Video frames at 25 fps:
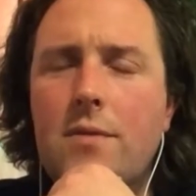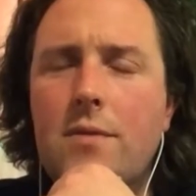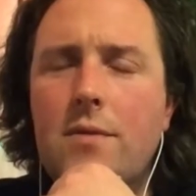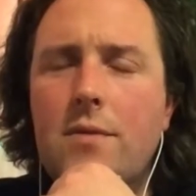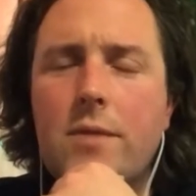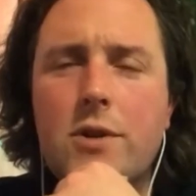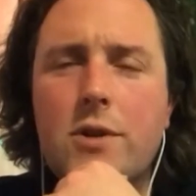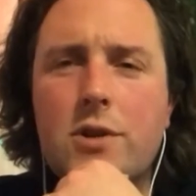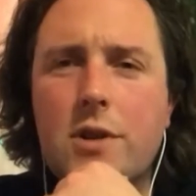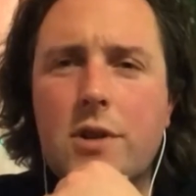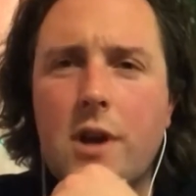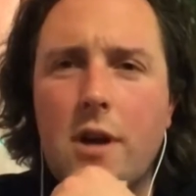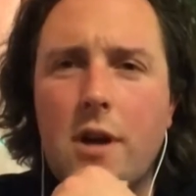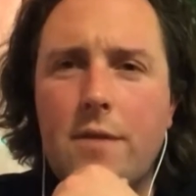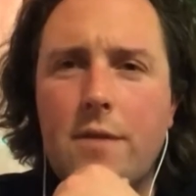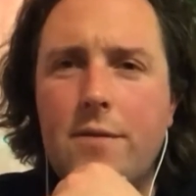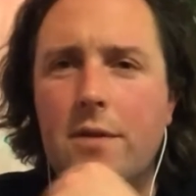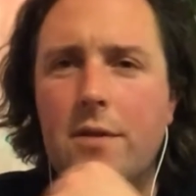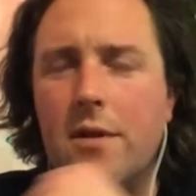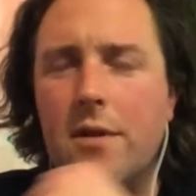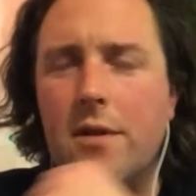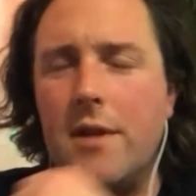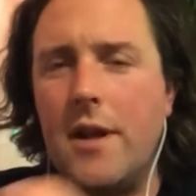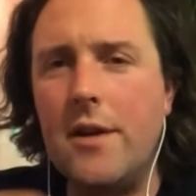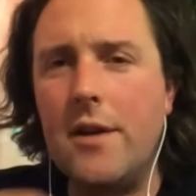Richard
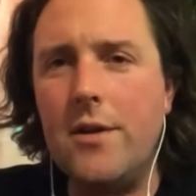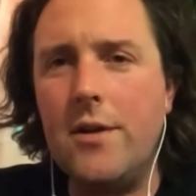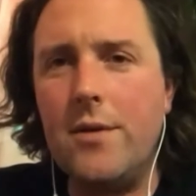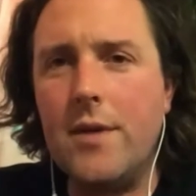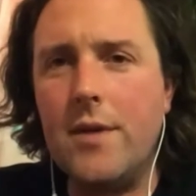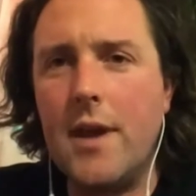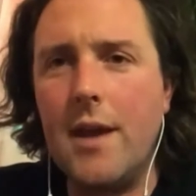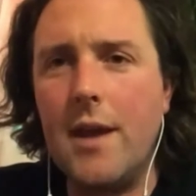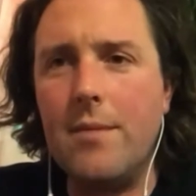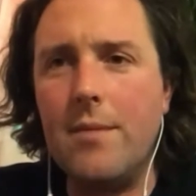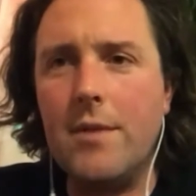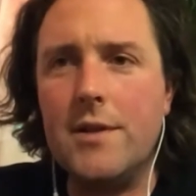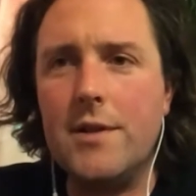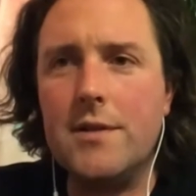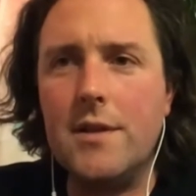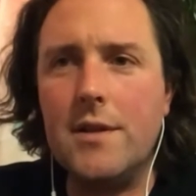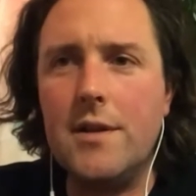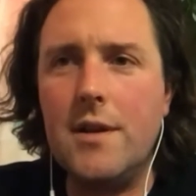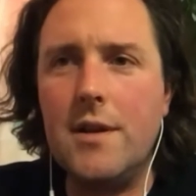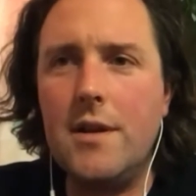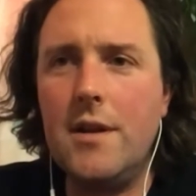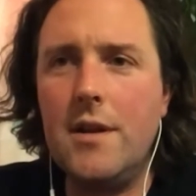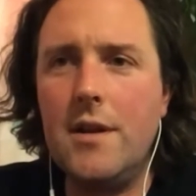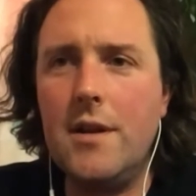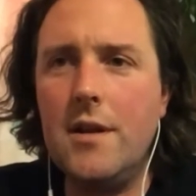Garfield had a new game recently,
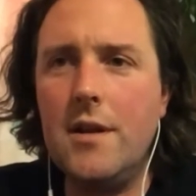didn't he?